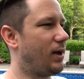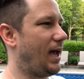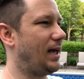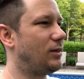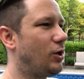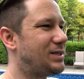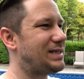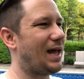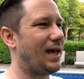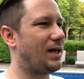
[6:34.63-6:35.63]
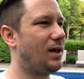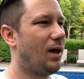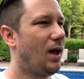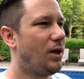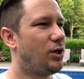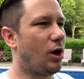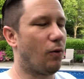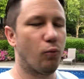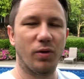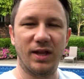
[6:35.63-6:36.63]
Okay, it looks like, you
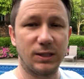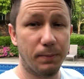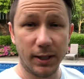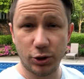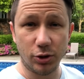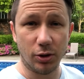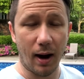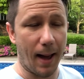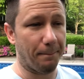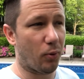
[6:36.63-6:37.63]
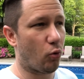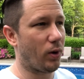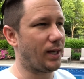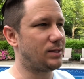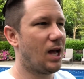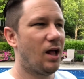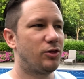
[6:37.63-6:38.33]
know, when these pictures are on point.